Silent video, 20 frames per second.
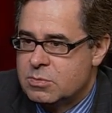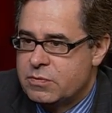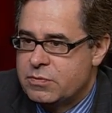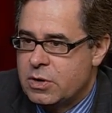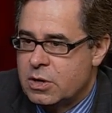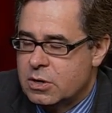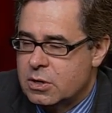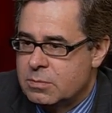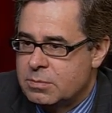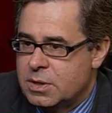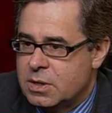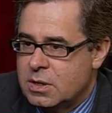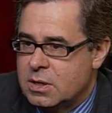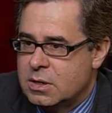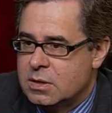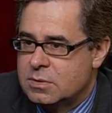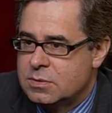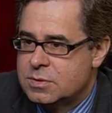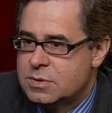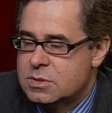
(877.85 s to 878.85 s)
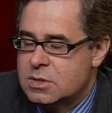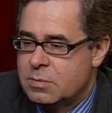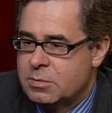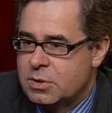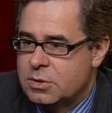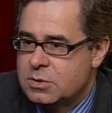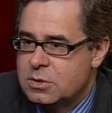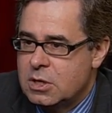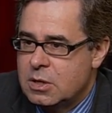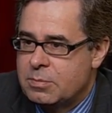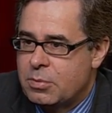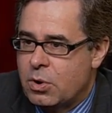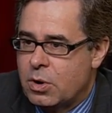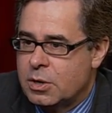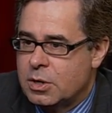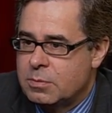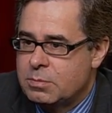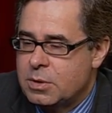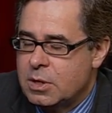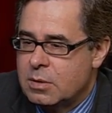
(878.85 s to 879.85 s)
of Huckabee and some of the Tea
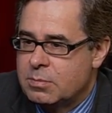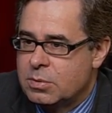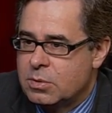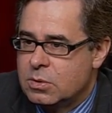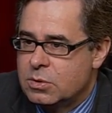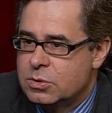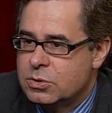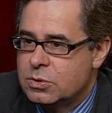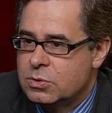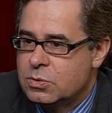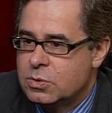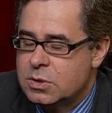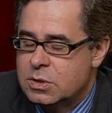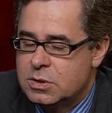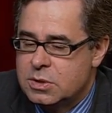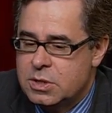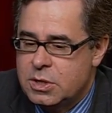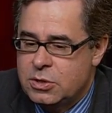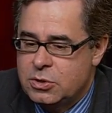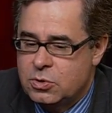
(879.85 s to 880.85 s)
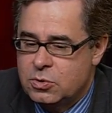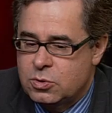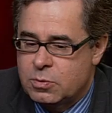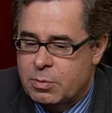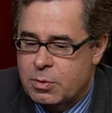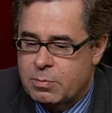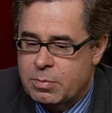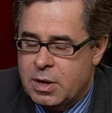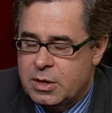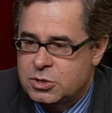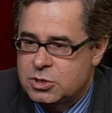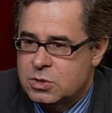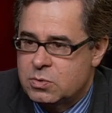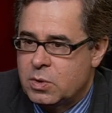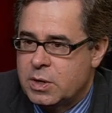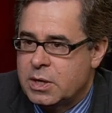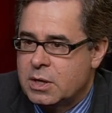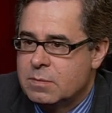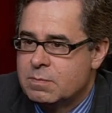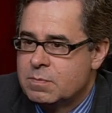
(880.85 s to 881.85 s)
Party people who continue to
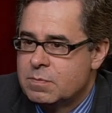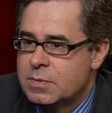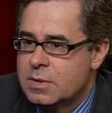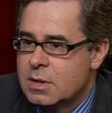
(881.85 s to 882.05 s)
perpetuate